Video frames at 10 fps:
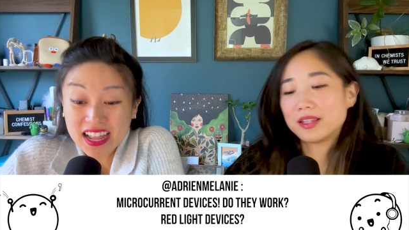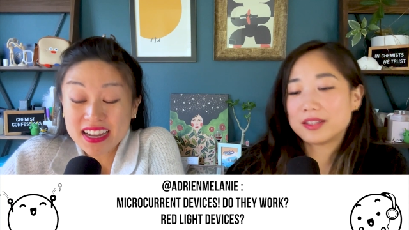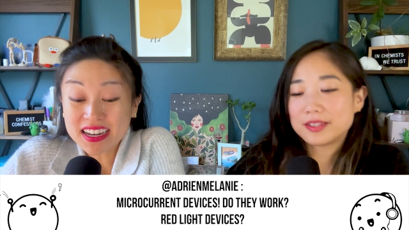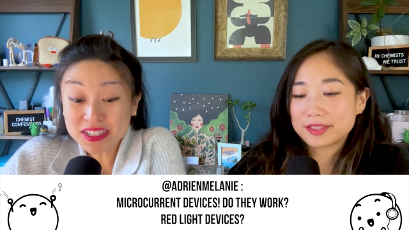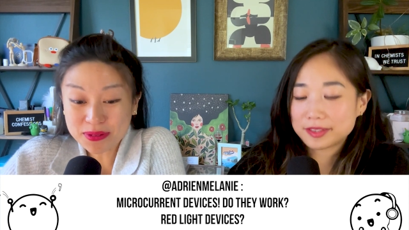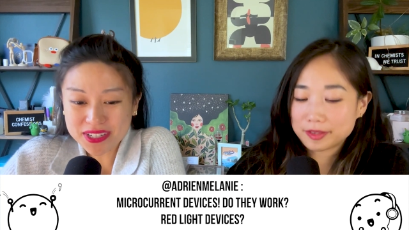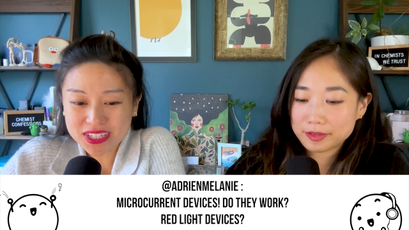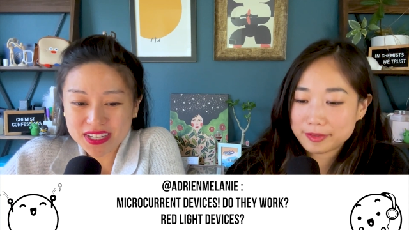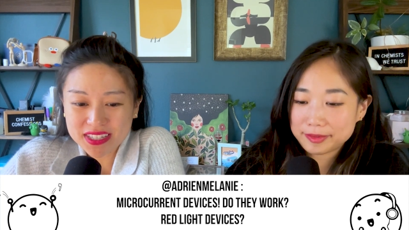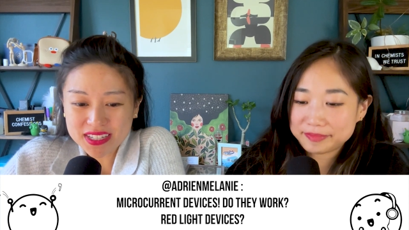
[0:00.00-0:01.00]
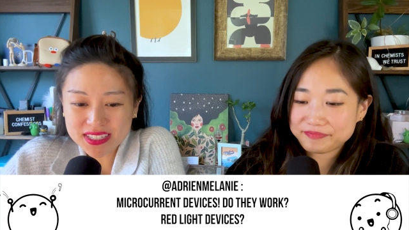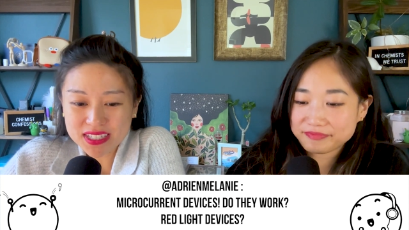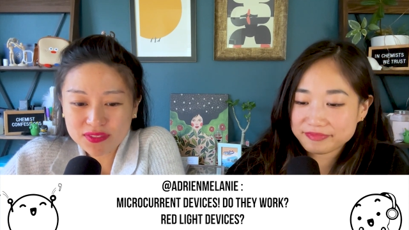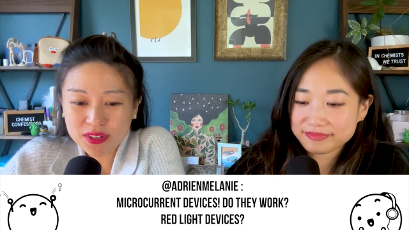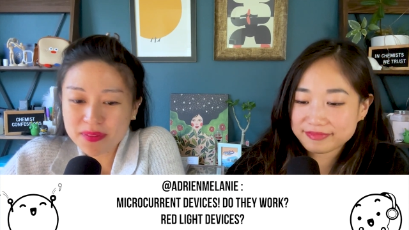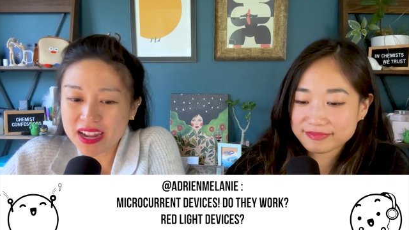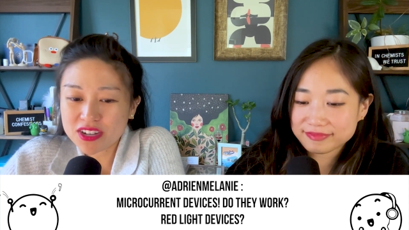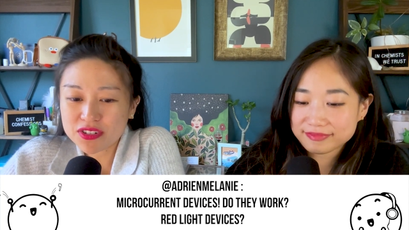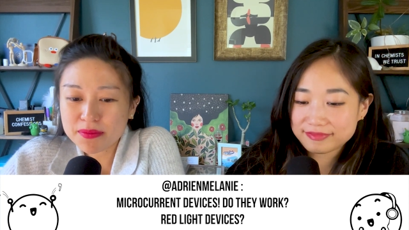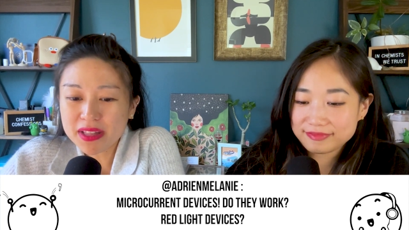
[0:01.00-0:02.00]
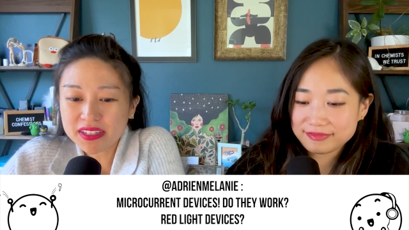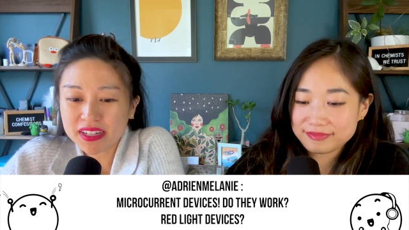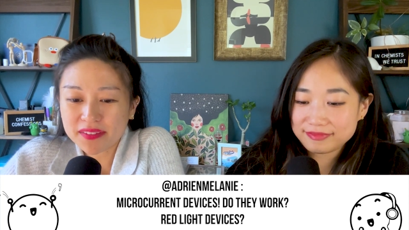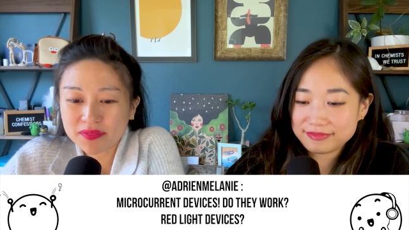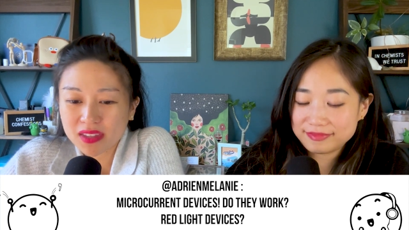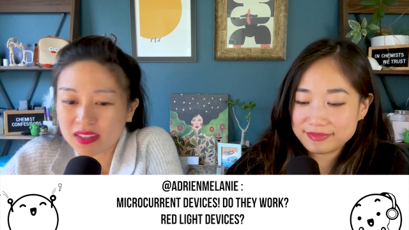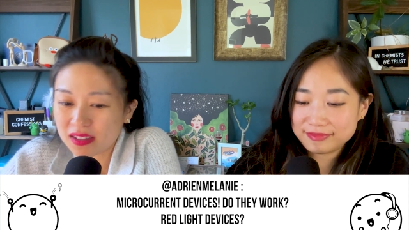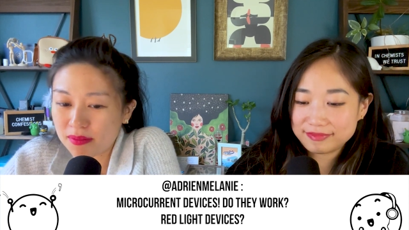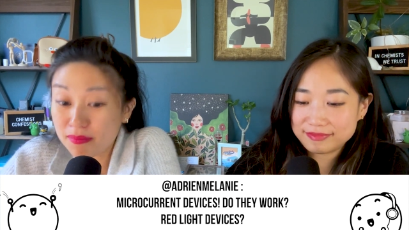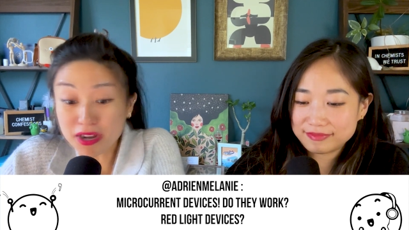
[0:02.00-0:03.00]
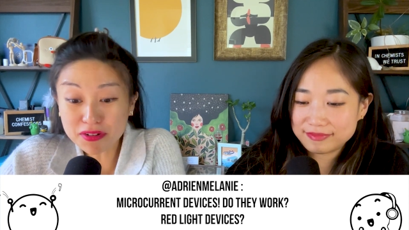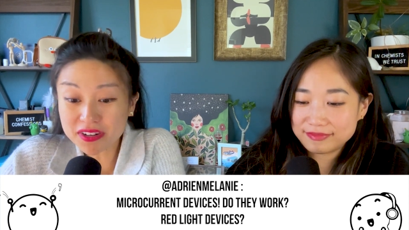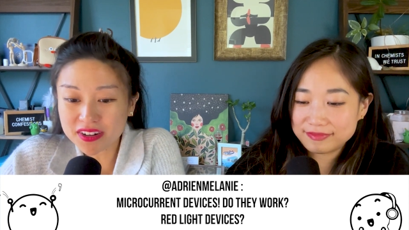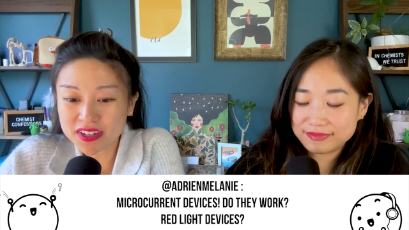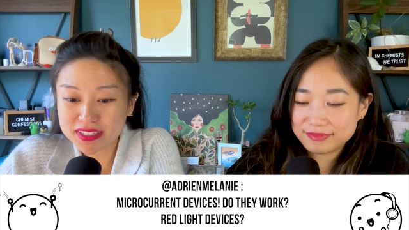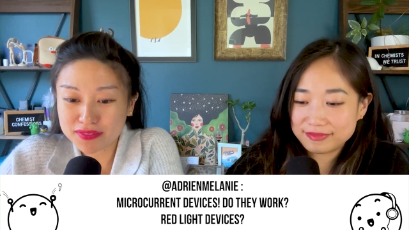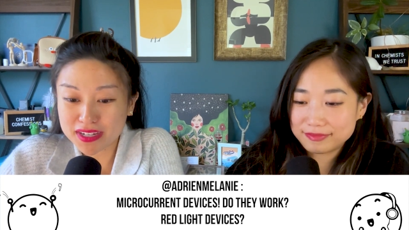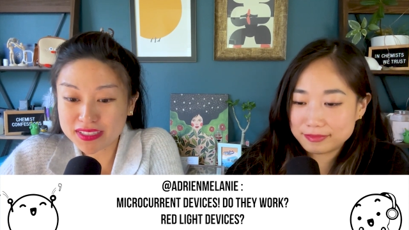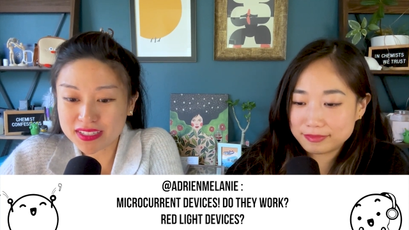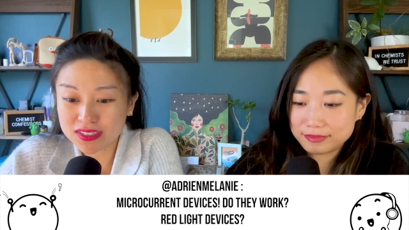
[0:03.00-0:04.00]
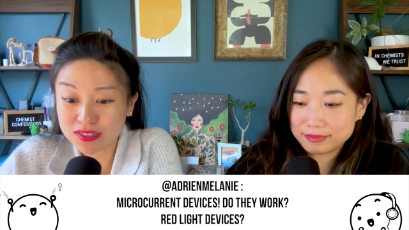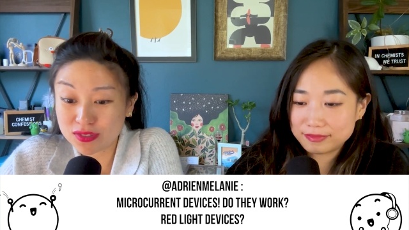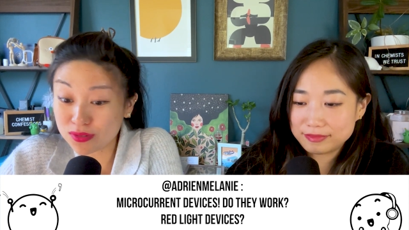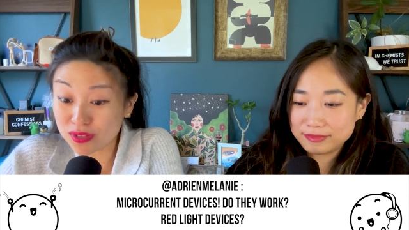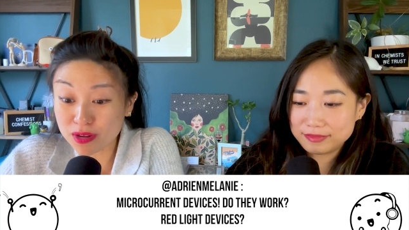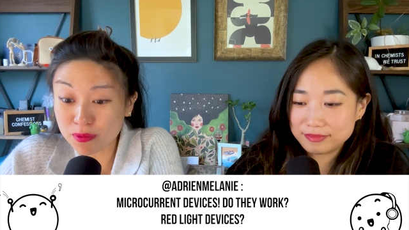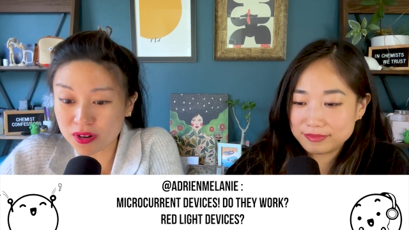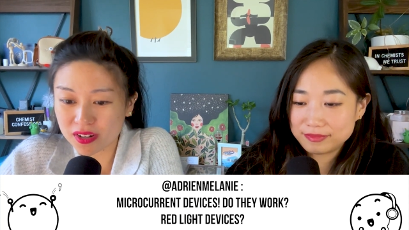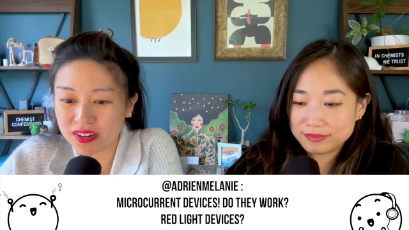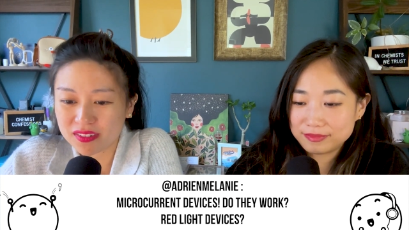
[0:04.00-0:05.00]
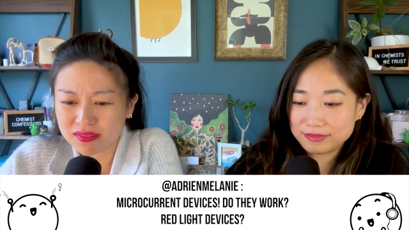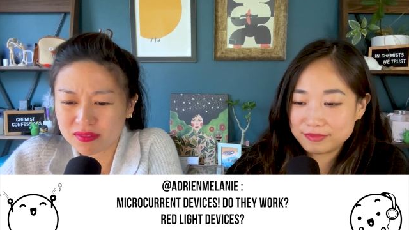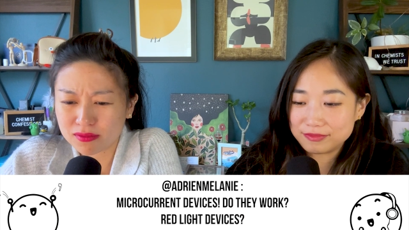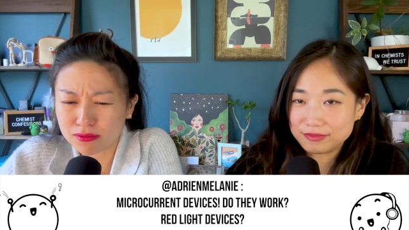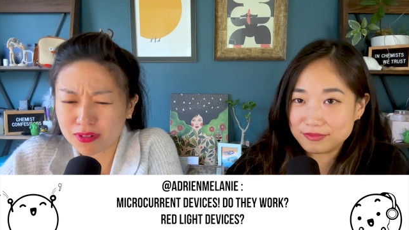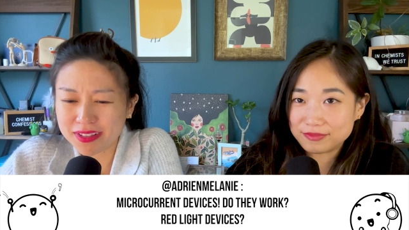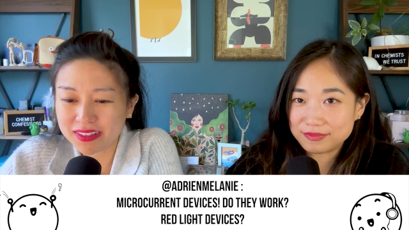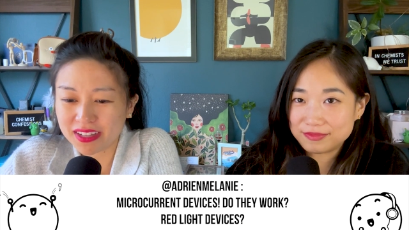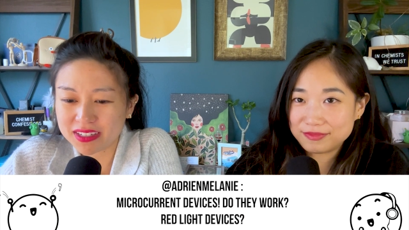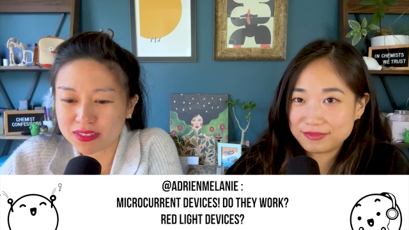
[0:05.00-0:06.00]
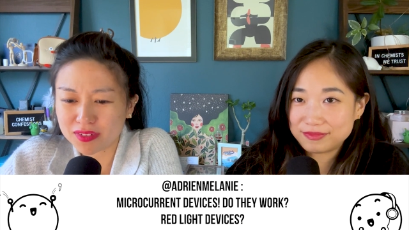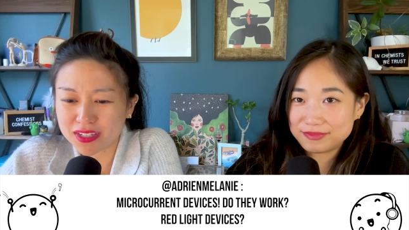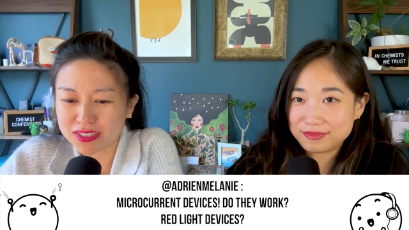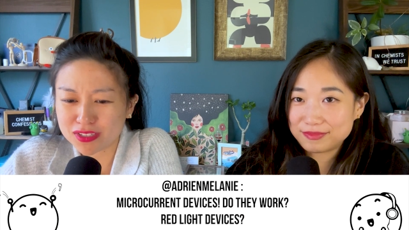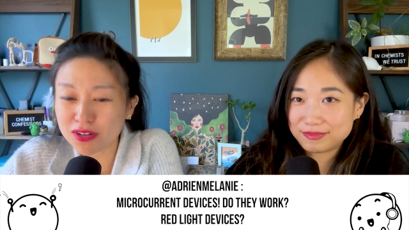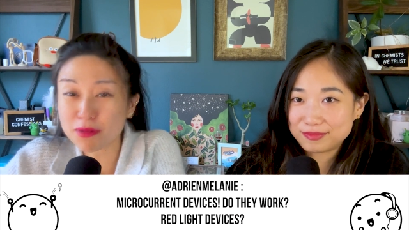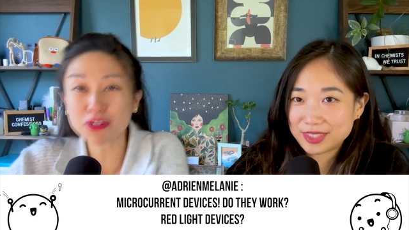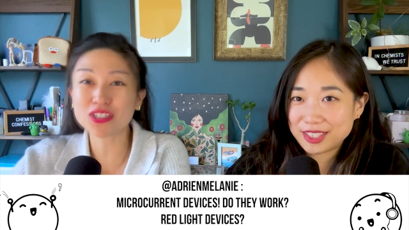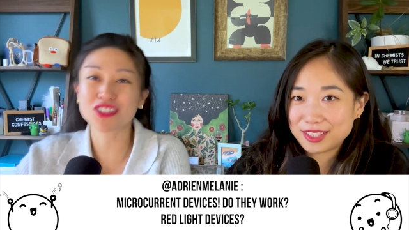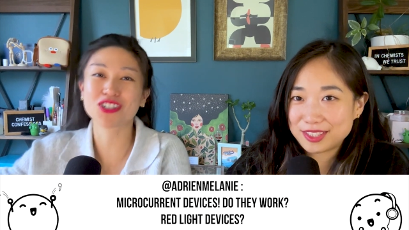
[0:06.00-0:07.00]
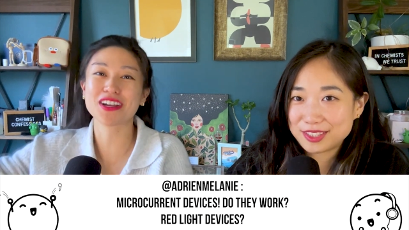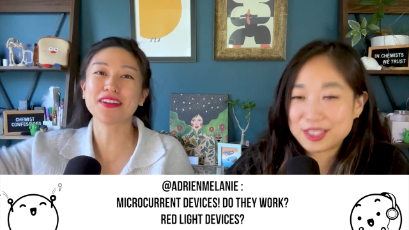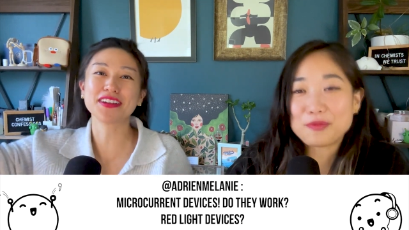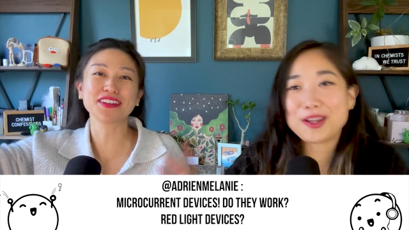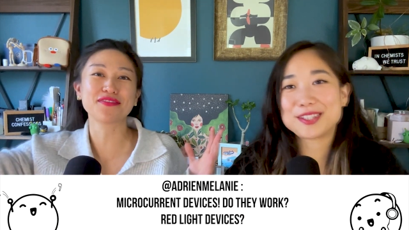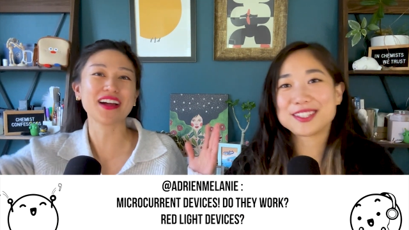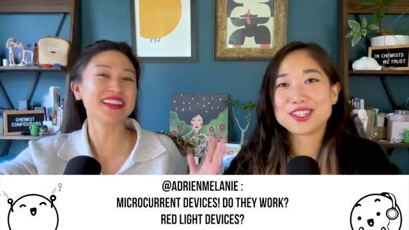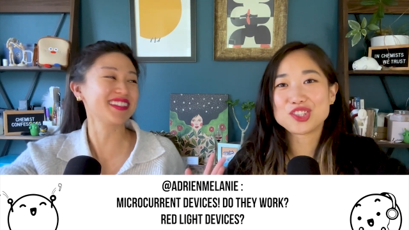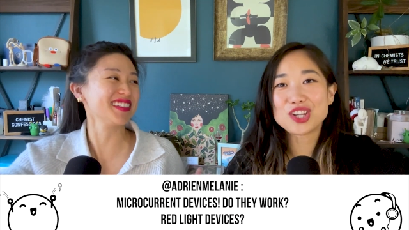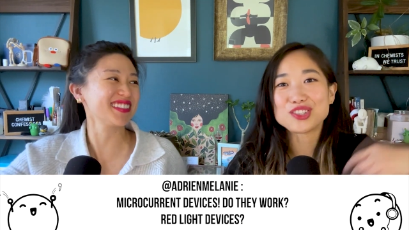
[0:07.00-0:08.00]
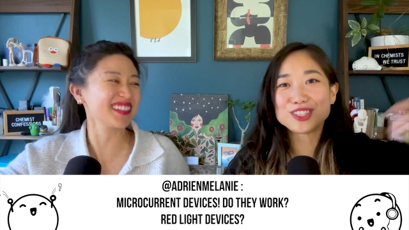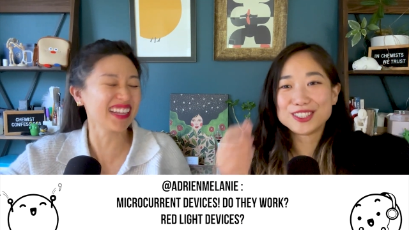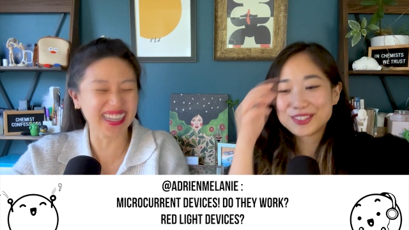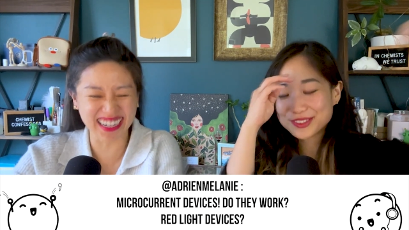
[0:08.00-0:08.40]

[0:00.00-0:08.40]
Speaker 1: Next question. This is from Adrian Melanie. Microcurrent devices, do they work? Red light devices. All right. We're just shouting devices. devices. in general.